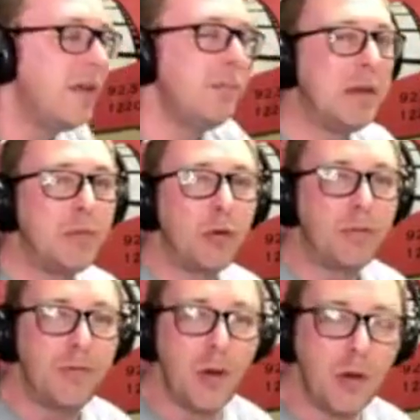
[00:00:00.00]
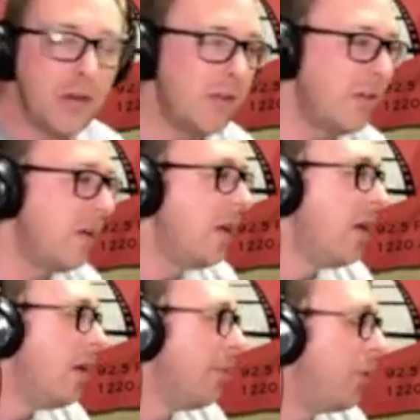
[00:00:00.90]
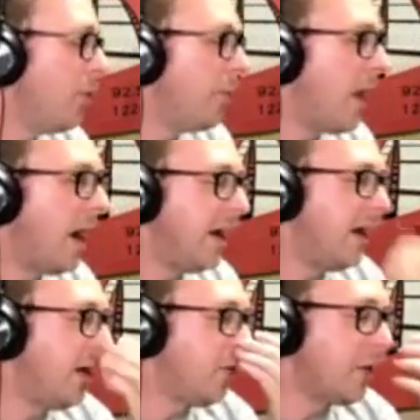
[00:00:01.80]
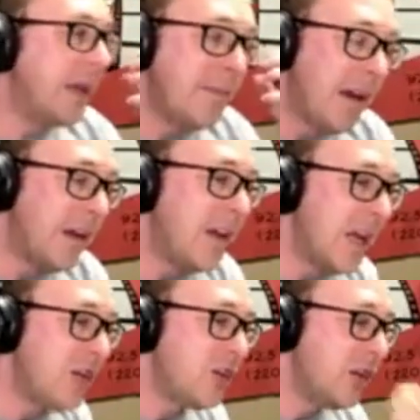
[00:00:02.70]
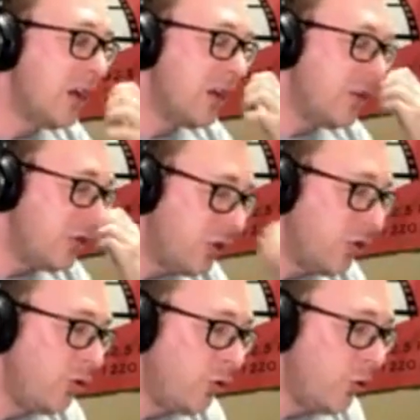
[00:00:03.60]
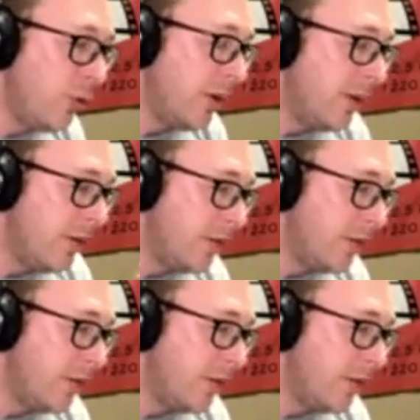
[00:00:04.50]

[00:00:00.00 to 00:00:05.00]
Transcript: be more focused, put my Reiki meditation to the